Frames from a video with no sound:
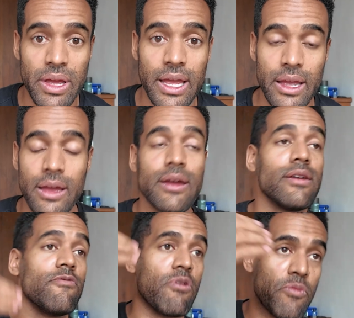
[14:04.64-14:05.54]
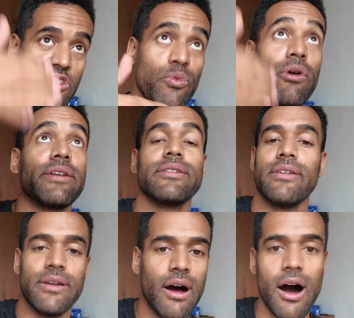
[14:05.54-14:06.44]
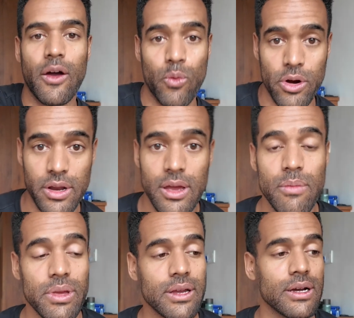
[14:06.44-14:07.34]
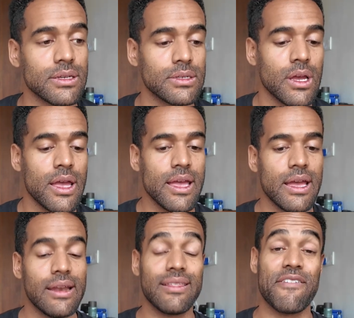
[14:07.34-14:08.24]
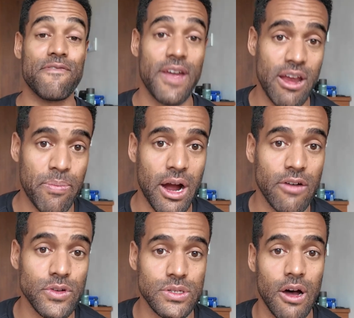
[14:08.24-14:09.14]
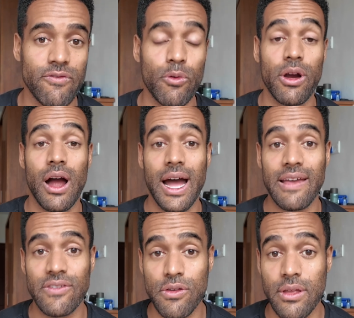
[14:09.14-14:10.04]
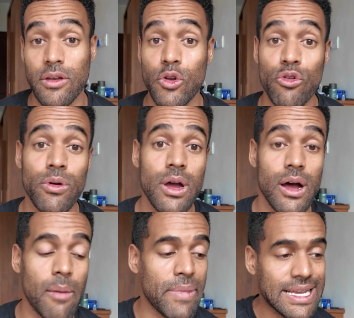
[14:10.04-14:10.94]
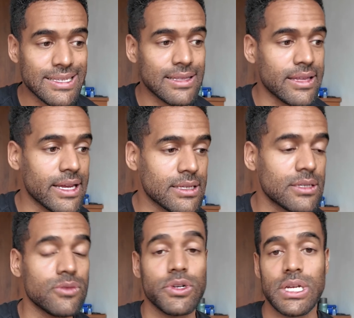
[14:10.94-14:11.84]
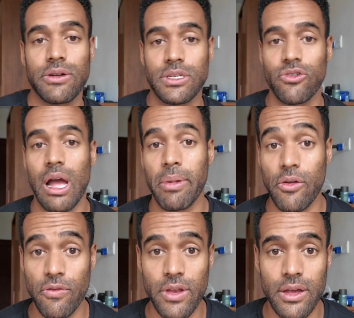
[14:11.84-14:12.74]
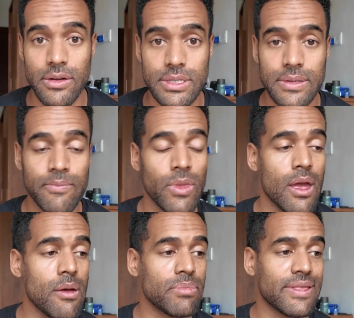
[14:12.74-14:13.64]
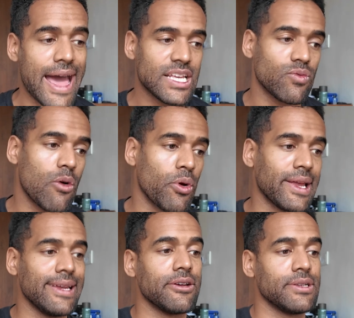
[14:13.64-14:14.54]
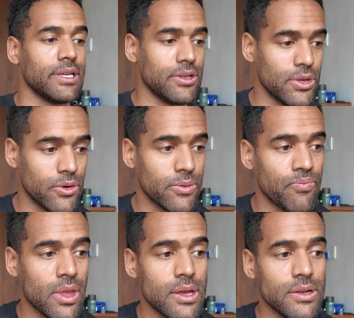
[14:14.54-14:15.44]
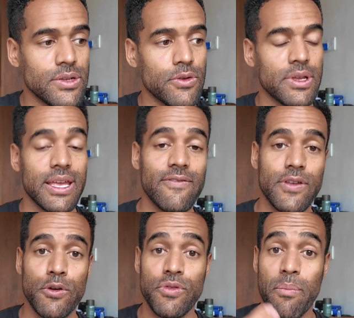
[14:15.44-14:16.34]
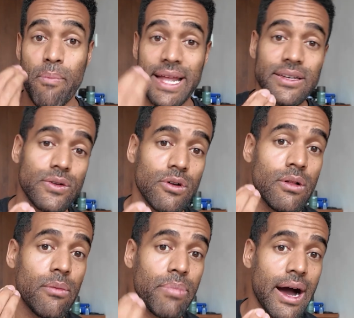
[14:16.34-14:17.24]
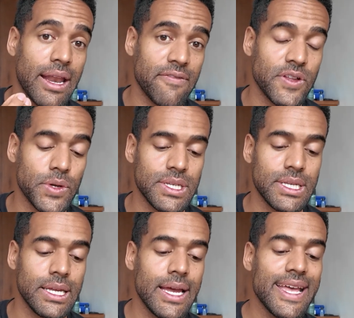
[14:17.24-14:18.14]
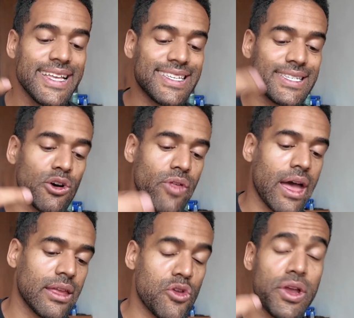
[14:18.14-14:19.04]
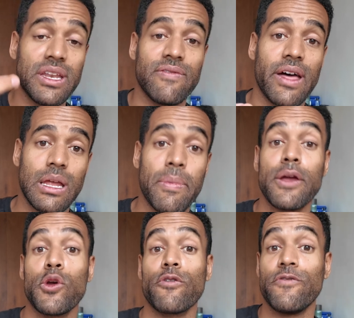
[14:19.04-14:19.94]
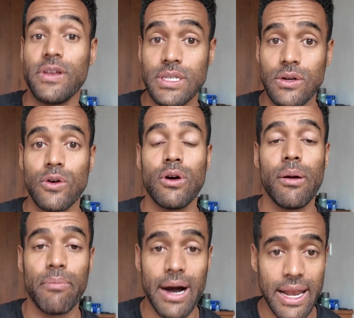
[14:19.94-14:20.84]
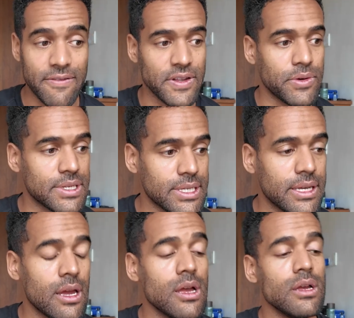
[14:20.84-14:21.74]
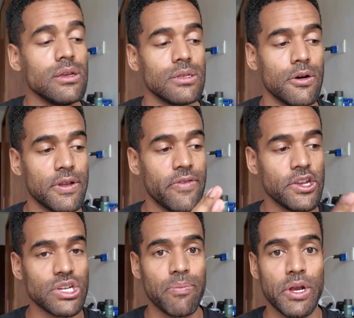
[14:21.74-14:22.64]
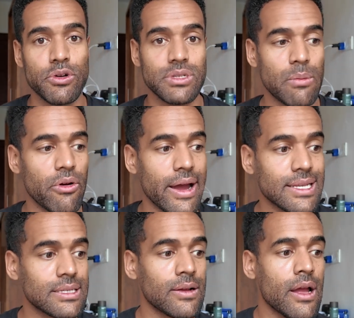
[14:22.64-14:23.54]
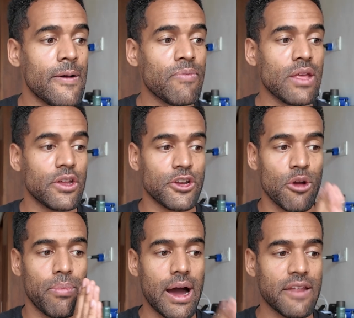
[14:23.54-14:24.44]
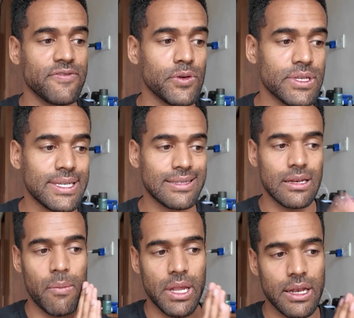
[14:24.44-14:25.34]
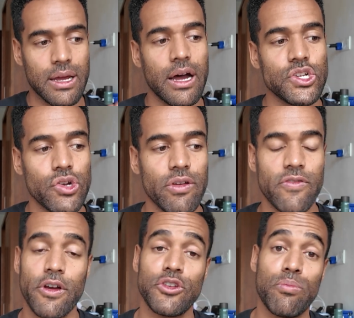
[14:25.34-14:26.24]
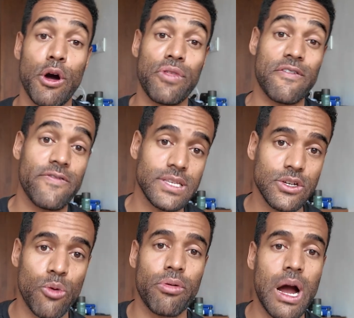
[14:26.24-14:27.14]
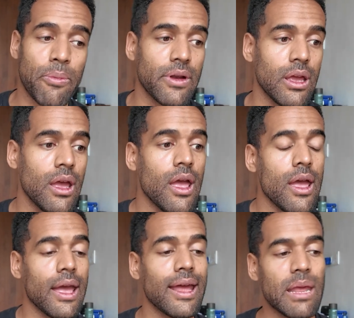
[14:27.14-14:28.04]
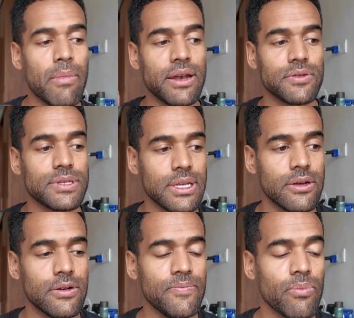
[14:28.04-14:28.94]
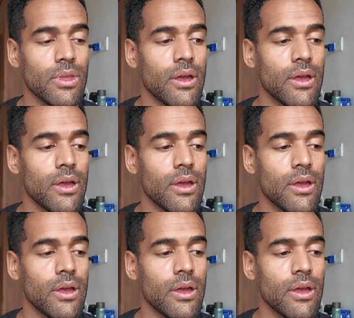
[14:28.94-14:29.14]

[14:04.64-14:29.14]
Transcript: being from this point onward, because it is a very powerful software. I have used it to do amazing things, which I'll describe in other videos, but that is what we're here to do, to give you the mental body fluency so that you can develop your physical body fluency. So to finish up here, we'll summarize. The term body fluency is a double entendre referring to both a physical property and a mental skill.